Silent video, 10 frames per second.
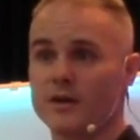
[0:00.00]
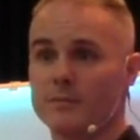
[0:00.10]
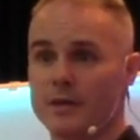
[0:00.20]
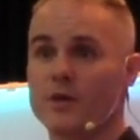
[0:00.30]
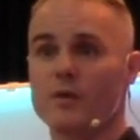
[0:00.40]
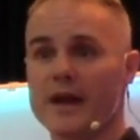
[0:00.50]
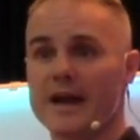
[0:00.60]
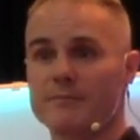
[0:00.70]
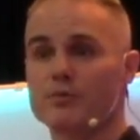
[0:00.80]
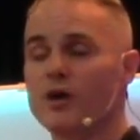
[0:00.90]
but I want to
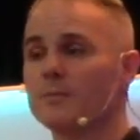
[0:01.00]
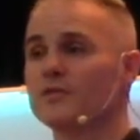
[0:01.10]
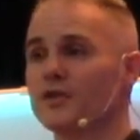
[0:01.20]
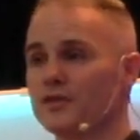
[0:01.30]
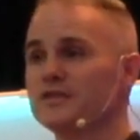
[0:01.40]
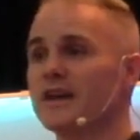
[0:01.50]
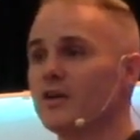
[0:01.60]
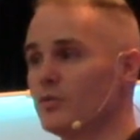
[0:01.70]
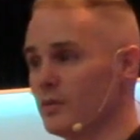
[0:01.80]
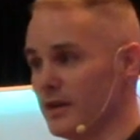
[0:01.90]
have problems that are
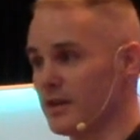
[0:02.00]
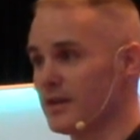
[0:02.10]
dealt with.